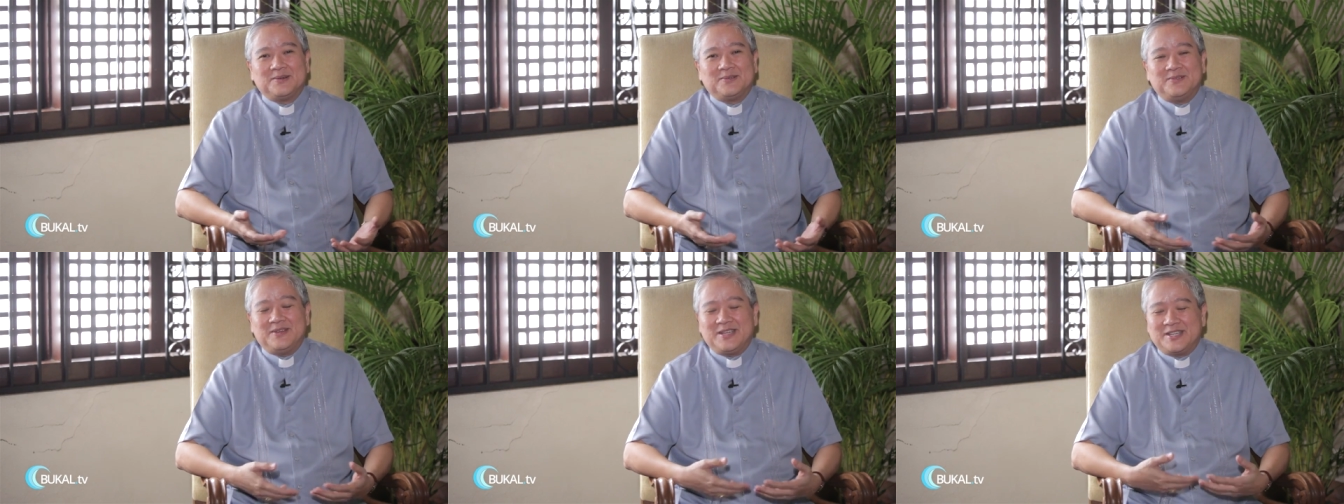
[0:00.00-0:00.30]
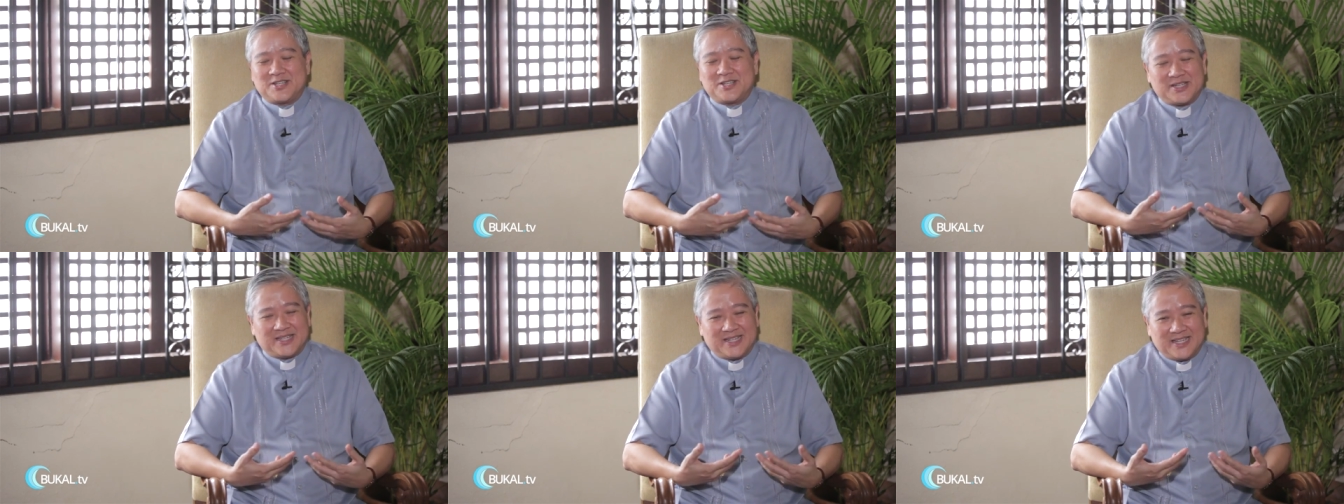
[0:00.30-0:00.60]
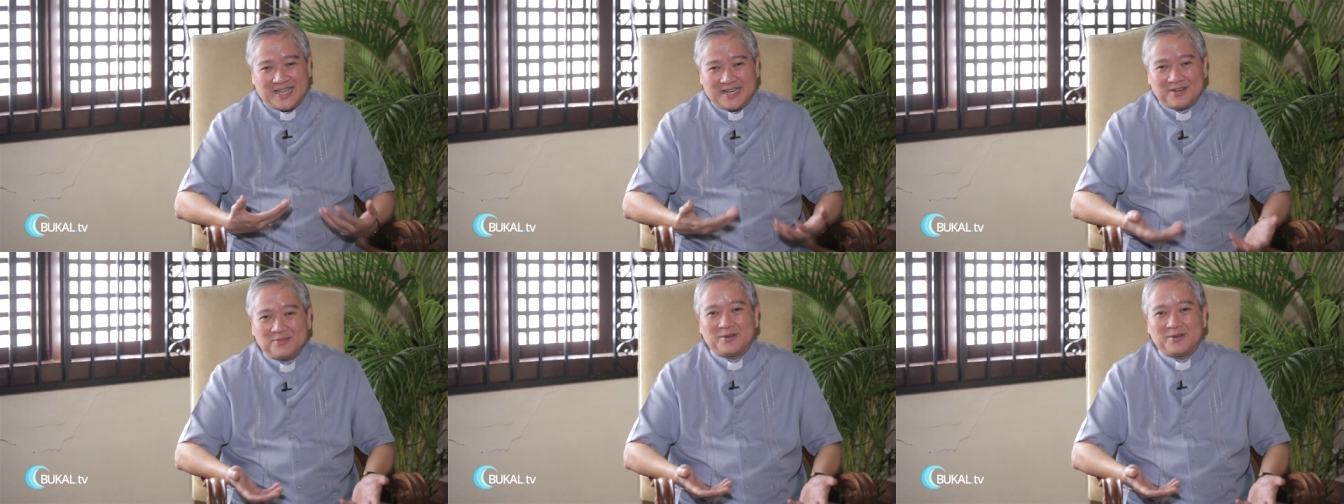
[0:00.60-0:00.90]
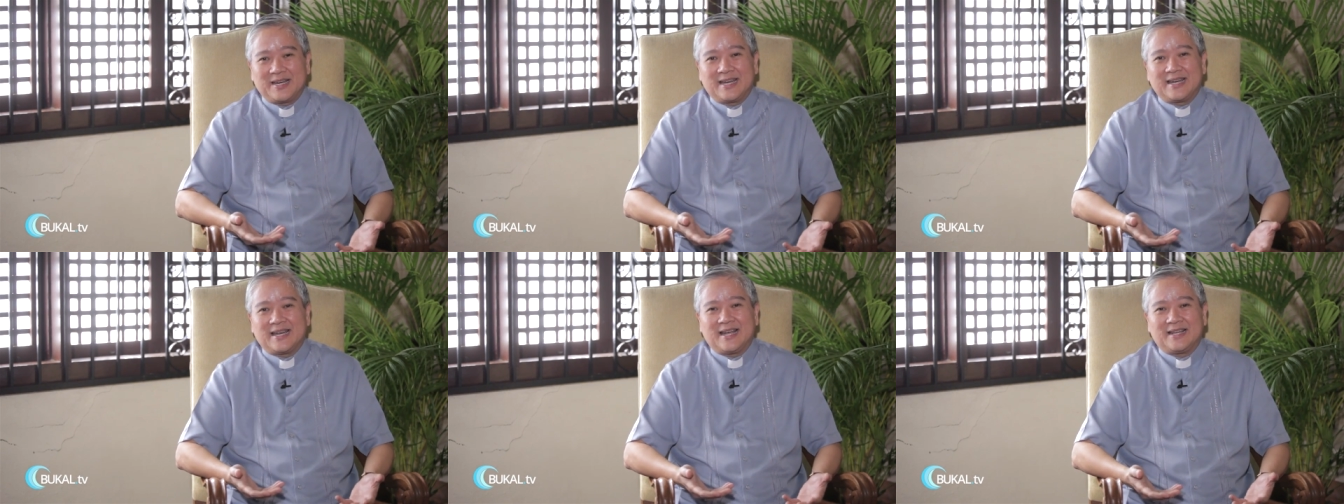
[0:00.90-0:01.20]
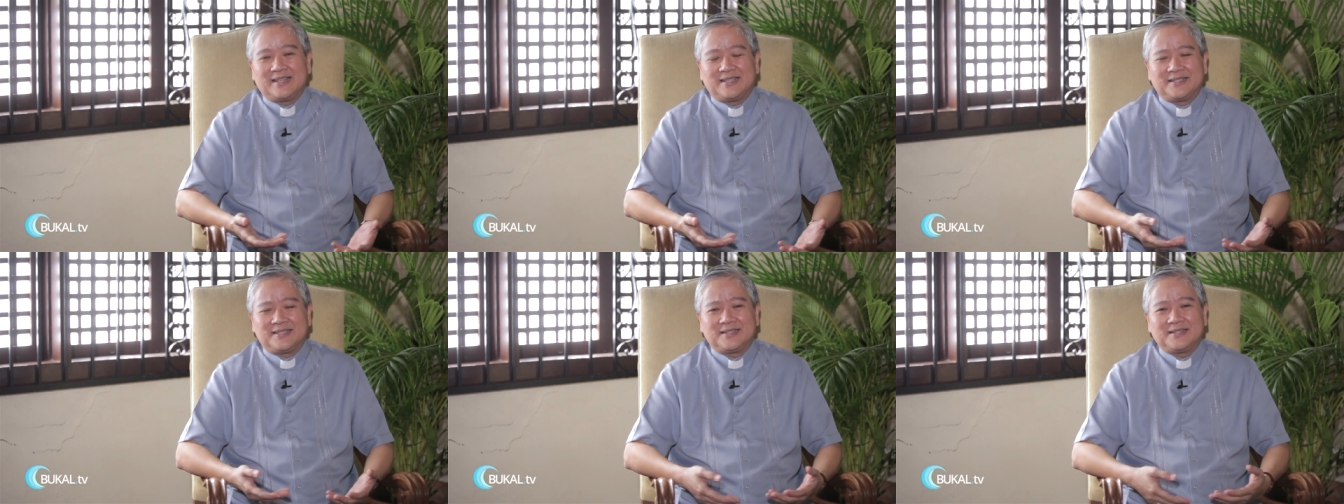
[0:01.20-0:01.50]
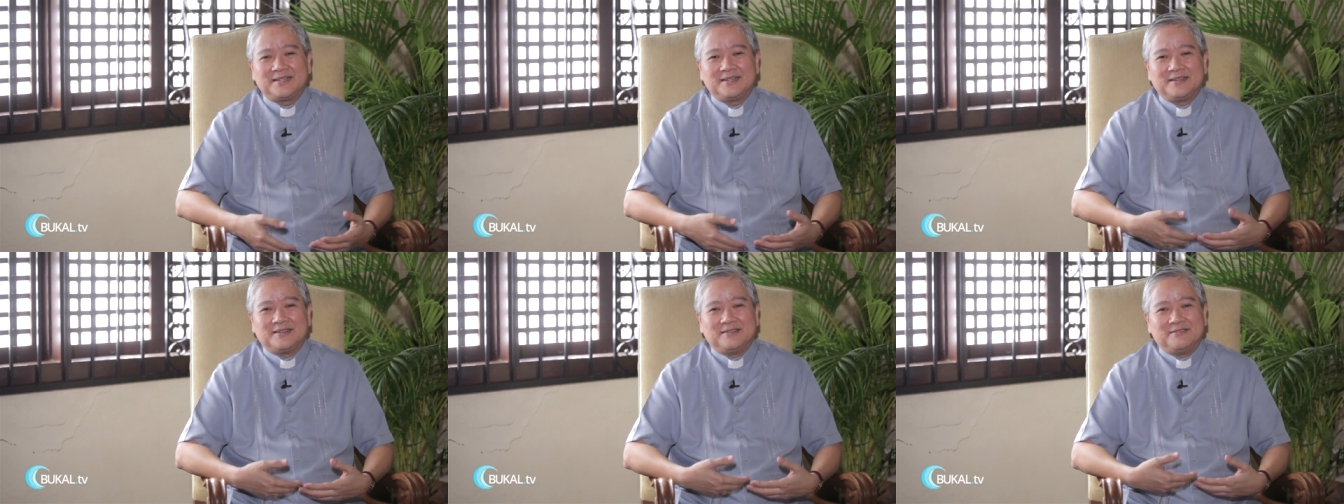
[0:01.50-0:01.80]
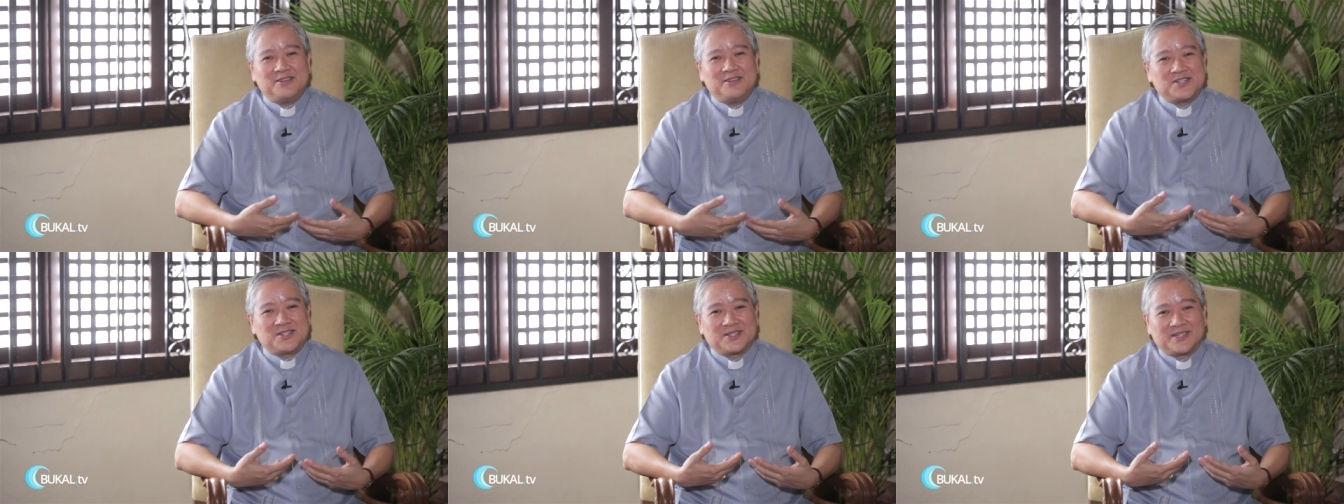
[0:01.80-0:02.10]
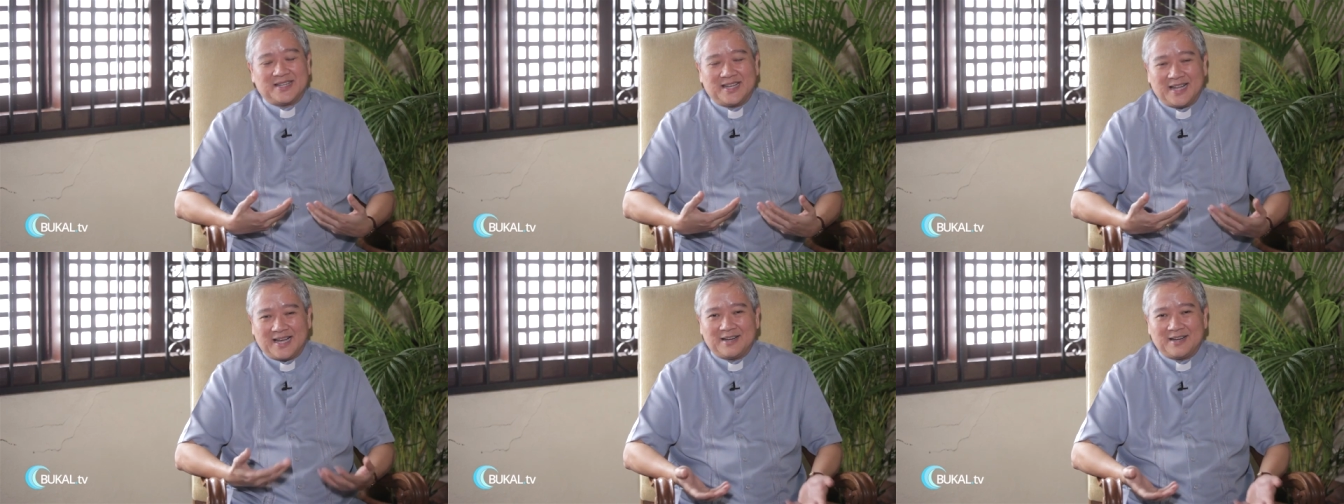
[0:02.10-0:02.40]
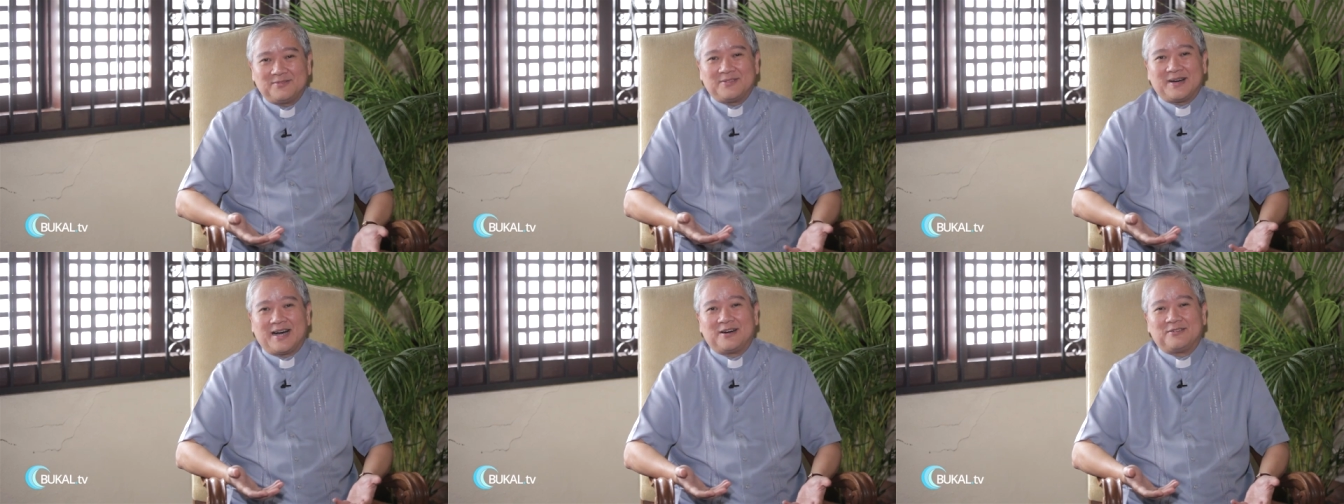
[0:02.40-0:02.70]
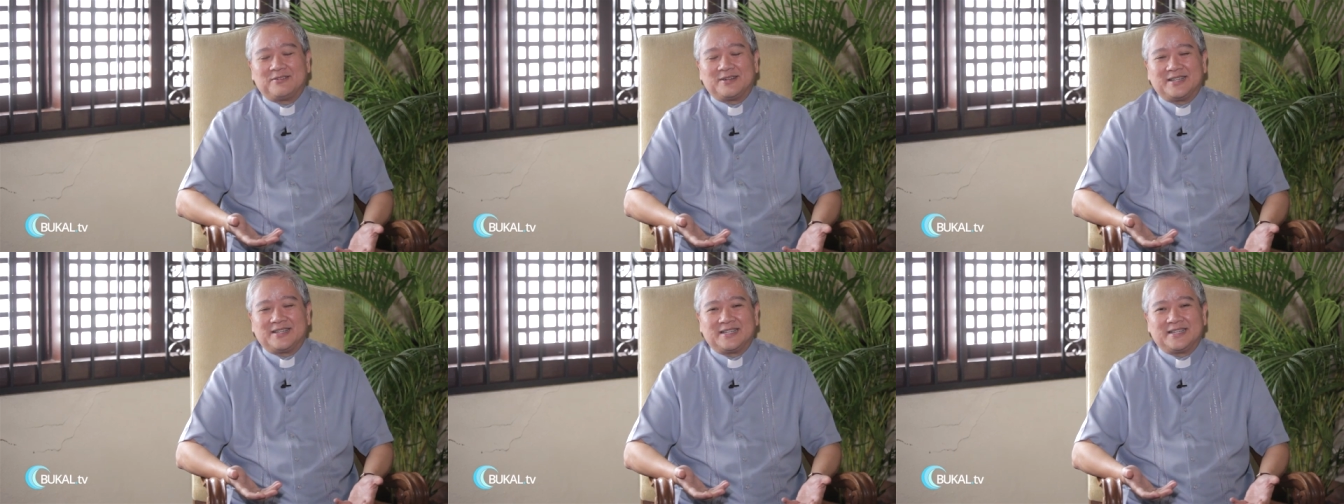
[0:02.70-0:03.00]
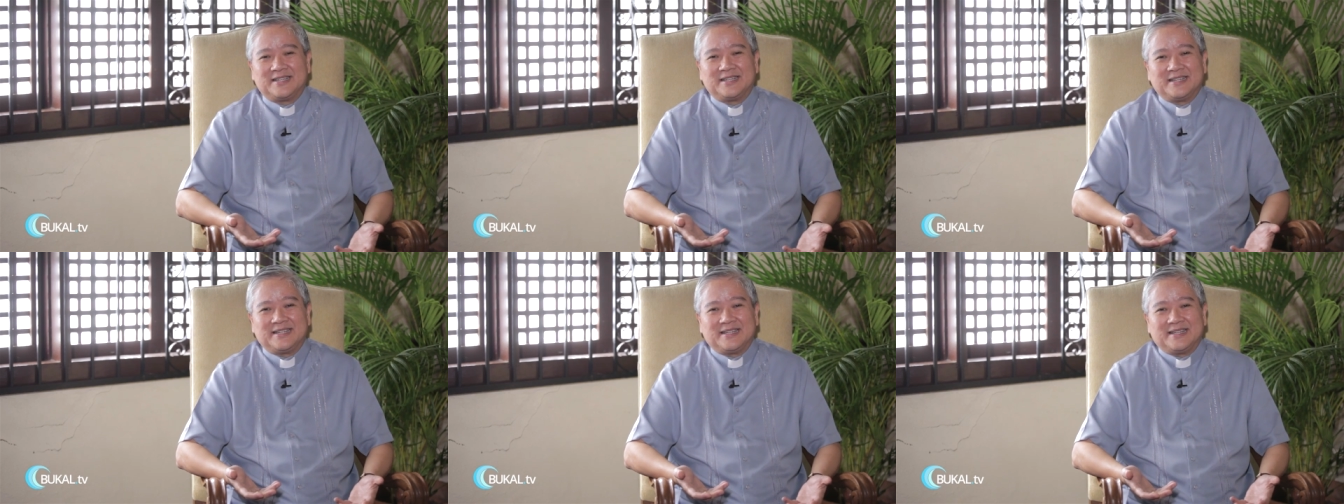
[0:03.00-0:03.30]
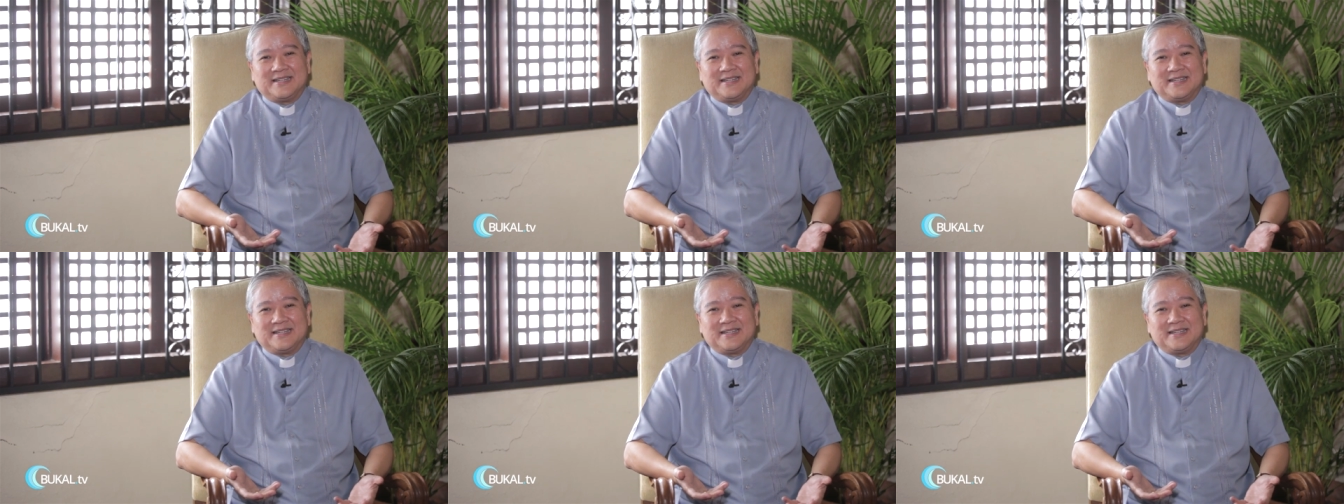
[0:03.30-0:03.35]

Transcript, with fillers: We should love one another. We should love our